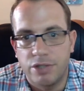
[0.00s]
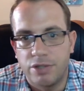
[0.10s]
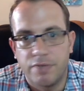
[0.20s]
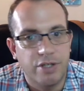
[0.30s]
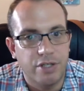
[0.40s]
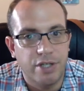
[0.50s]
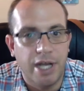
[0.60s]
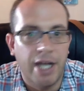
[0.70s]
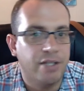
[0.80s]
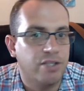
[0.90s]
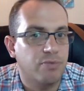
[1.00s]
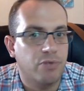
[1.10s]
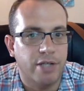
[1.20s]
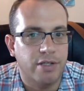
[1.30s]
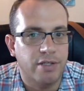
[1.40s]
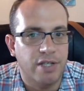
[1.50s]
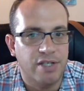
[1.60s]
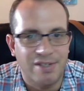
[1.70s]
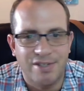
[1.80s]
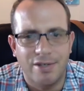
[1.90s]
division, adding, and subtracting tests,
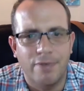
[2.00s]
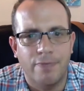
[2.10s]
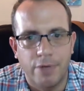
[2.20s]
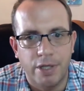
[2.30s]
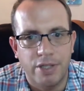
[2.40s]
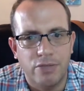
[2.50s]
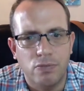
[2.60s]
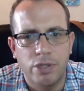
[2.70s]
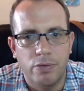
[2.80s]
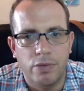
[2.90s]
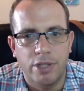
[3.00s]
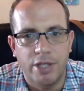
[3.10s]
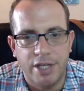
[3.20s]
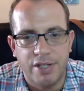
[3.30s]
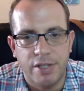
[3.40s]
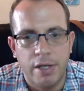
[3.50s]
and it's all free. It's really, really nice.